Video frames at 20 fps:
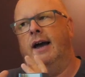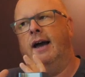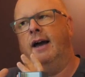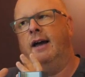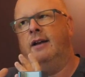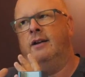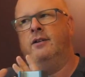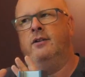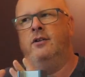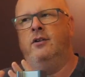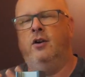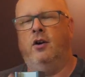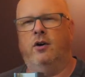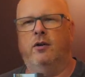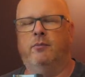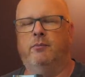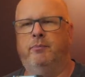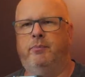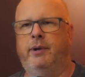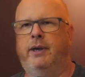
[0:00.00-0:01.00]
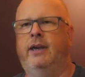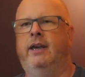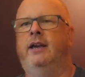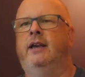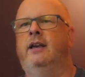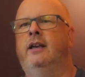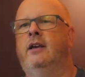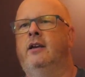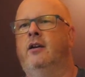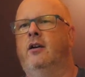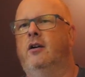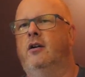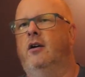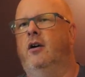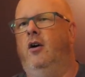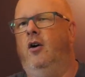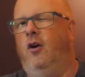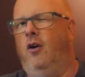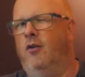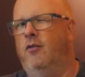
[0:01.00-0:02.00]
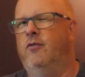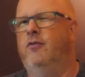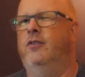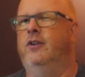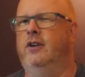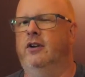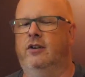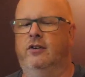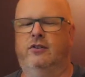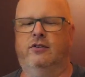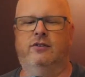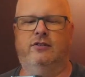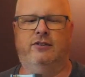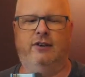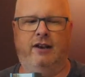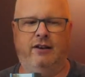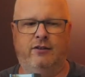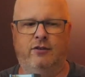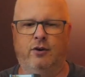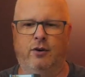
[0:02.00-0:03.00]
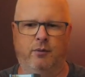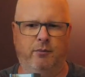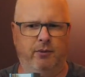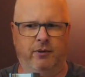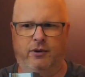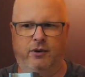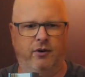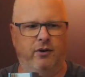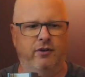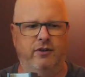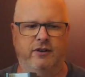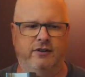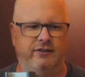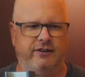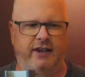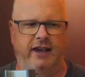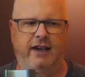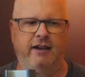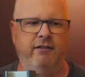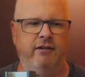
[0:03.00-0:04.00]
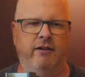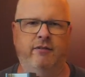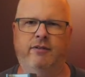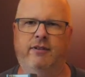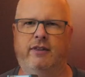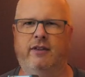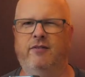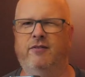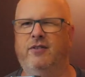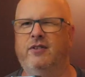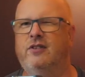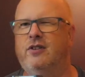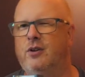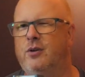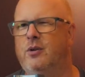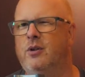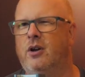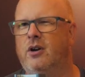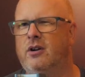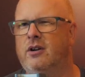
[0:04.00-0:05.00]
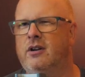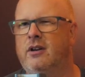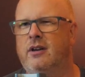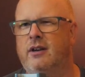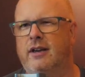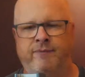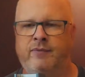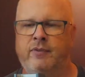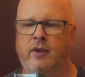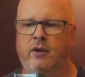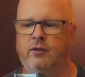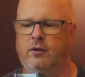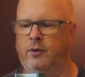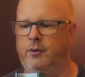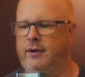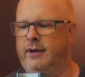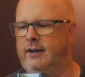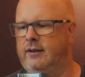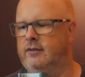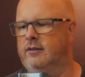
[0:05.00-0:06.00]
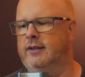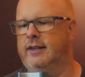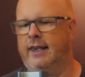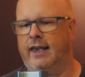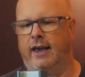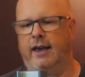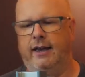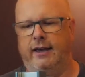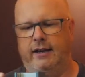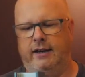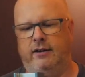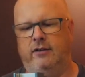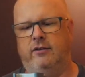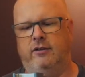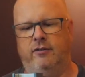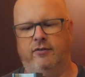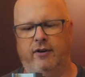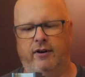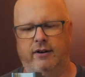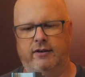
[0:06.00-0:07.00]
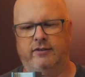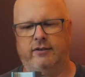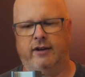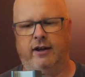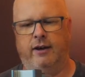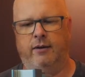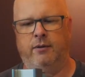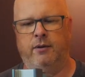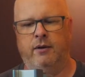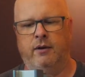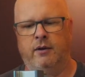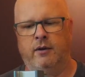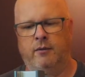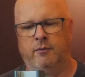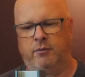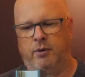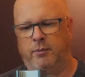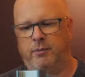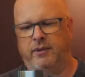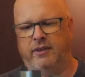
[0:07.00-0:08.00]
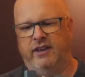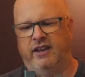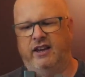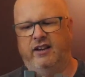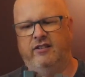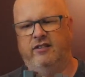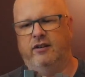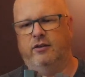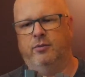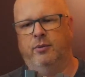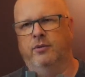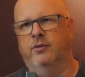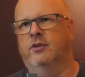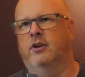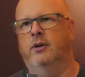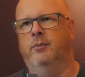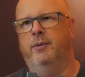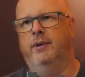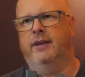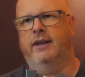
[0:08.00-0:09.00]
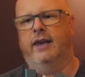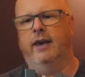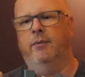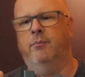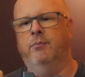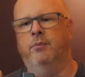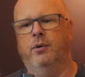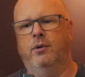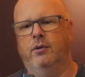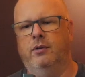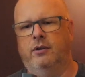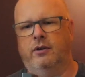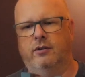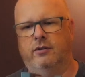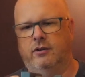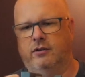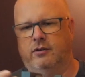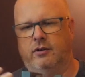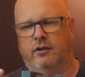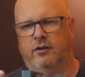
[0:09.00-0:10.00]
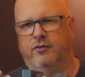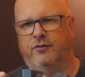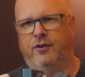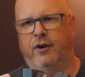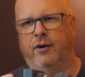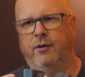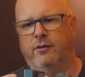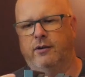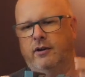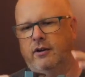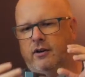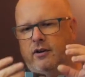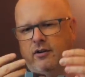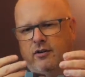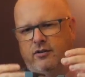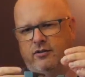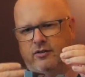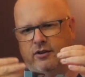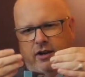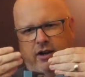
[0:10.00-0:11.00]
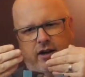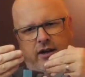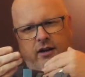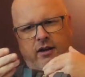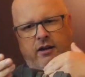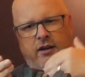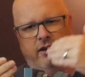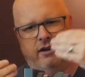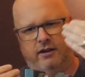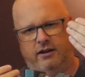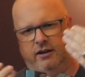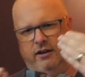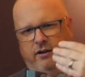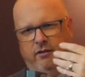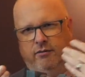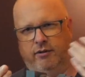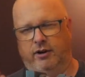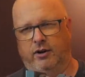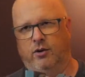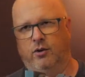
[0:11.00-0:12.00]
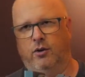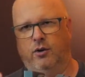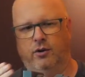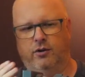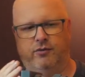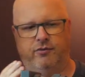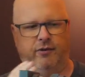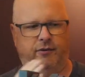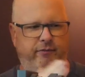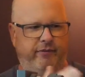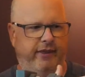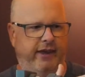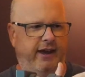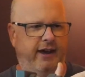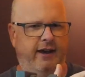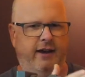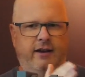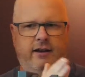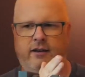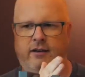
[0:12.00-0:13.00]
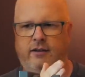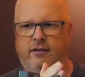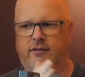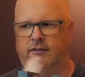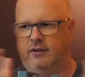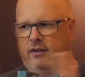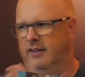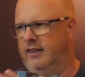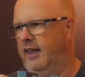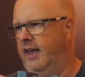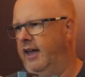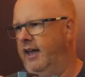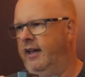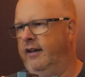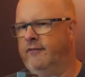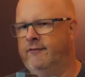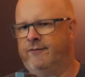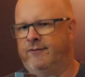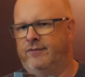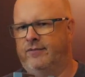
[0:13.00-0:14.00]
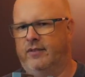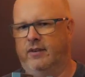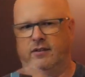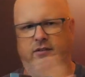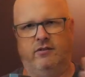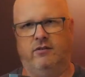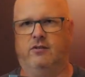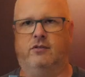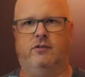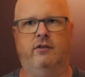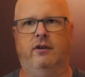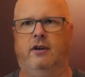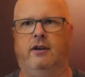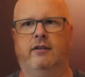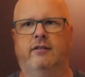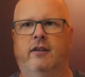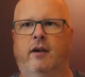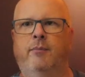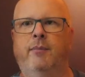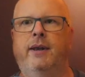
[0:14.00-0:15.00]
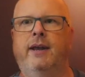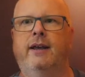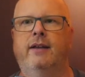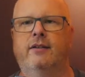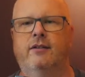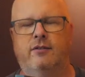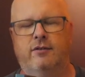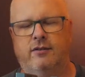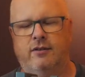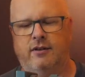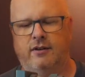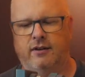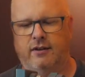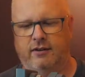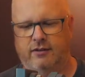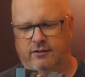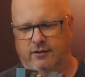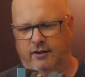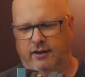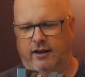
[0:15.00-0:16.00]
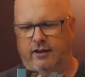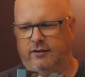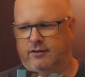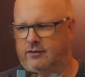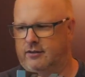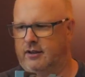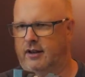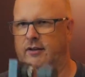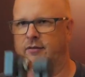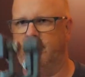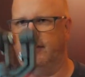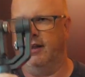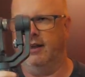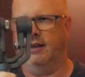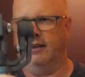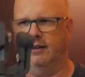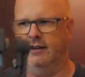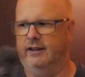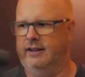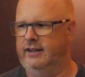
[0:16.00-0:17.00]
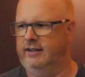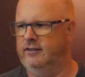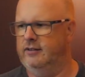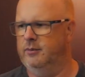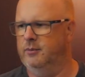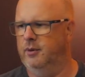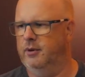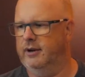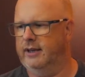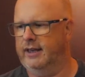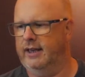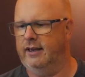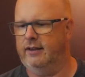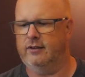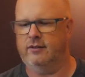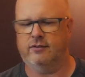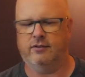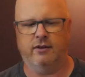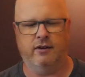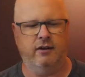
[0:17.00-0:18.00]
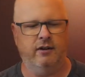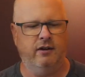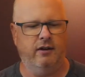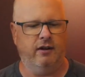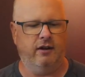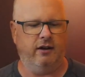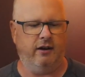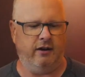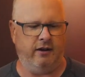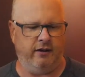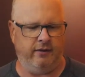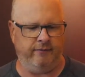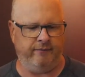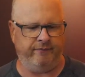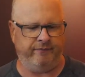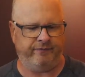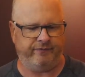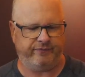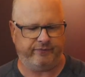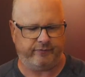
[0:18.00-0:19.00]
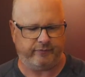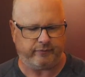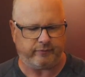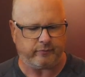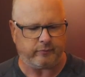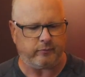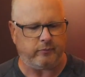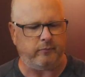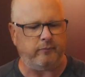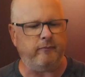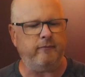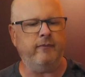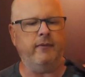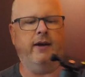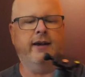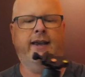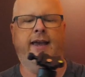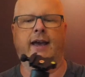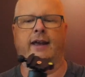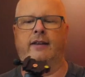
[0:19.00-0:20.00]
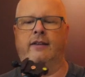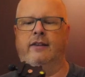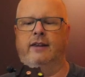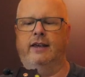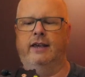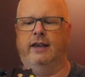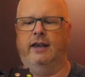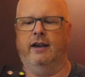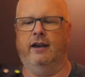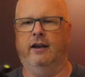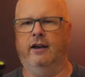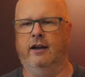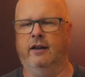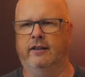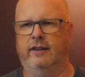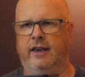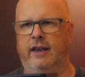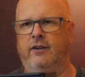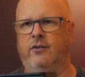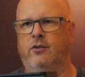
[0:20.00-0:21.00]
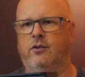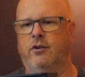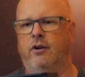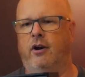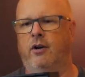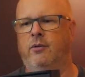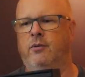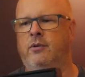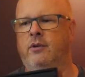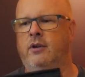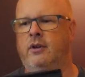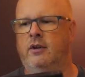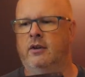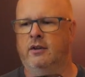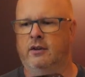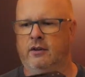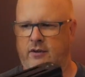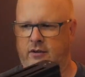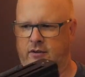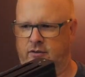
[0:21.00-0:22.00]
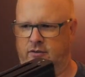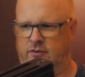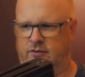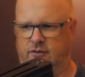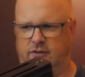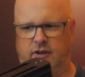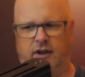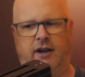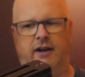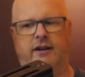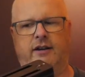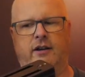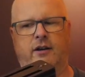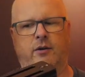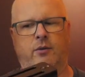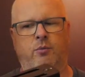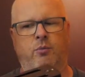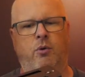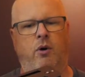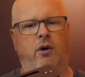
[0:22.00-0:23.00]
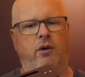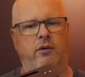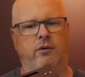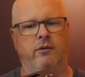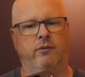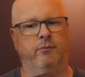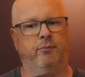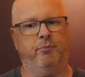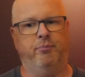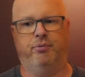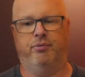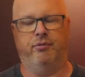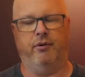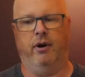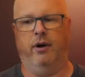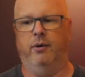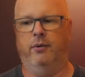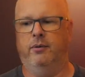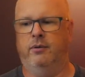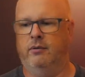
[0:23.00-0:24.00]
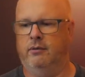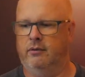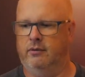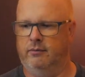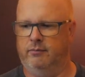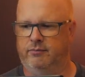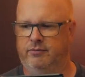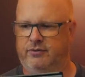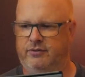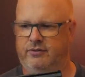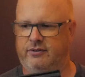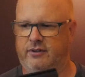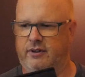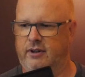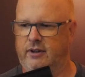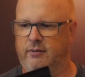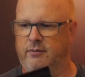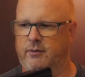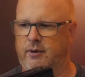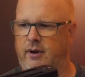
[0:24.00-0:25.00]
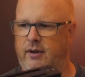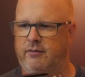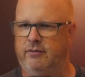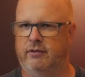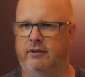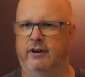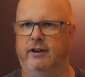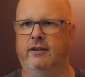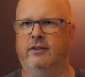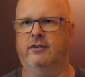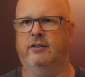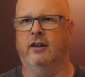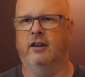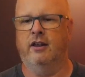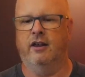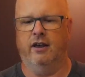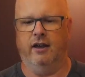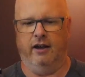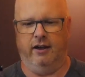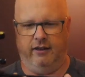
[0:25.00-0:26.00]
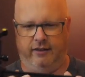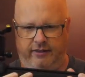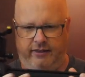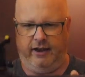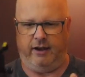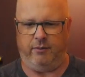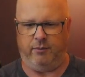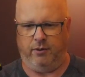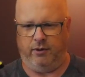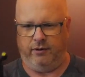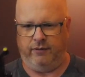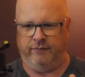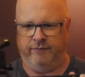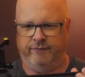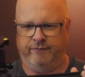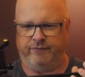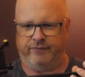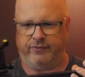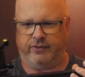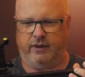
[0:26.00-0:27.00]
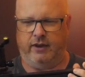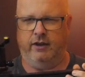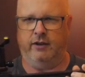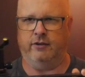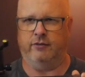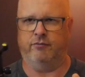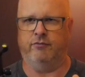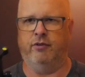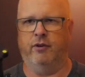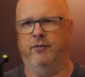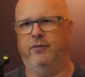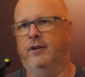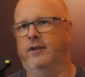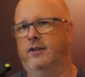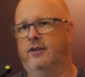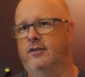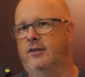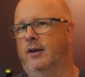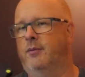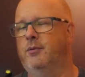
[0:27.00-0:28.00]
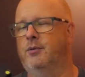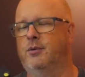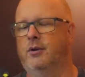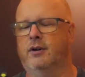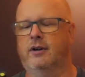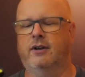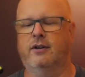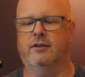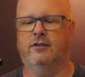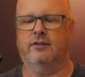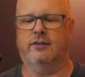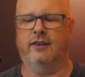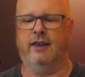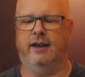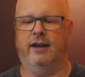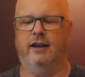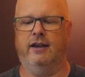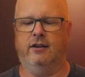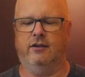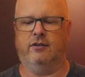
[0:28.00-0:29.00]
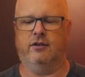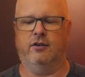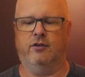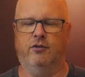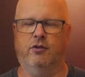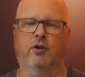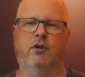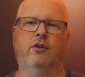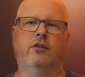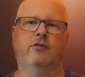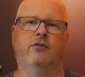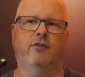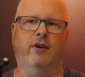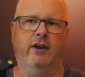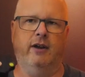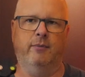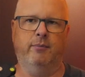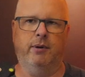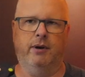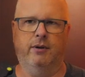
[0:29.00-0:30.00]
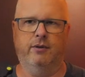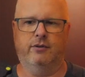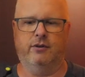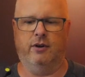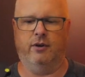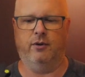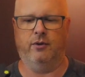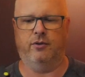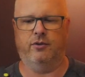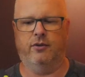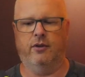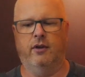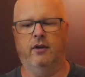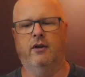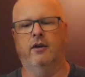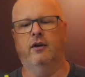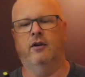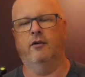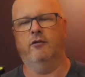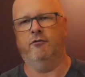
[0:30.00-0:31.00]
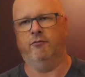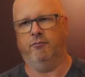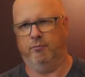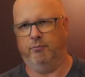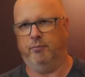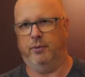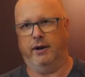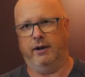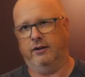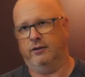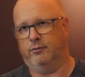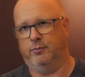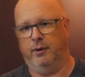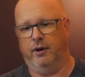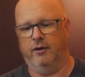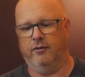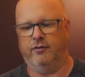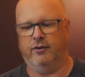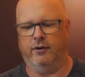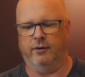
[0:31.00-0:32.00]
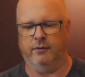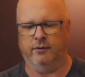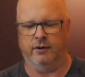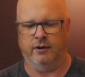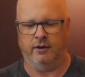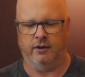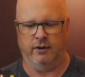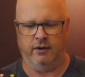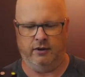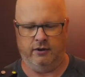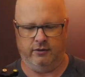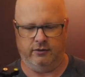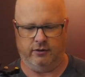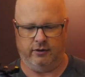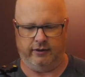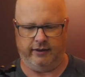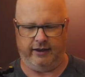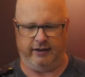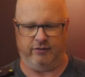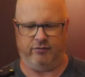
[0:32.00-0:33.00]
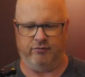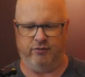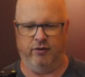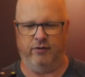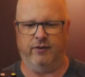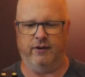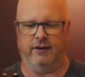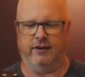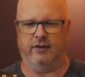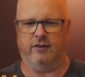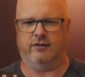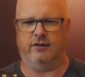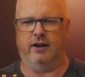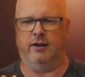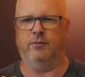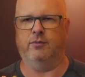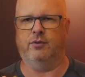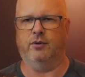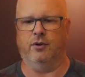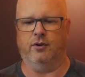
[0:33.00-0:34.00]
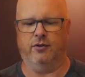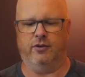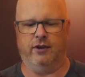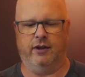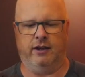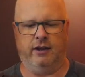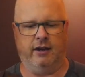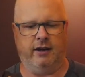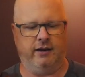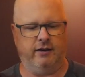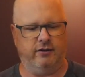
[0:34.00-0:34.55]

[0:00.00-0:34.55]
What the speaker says: and not being obvious set up with all this gear and everything for too long. So I need to get each device now. Probably the easiest one's going to be the gimbal because it's on a phone and you just say, you know, record from there to there and take 10 minutes. So that's kind of like an easy one, I guess. Again, the Edelkrone Slider 1 Pro, whatever it is, that one is roughly the same as well because that is controlled via Bluetooth by a smartphone. So that's roughly the same sort of thing. I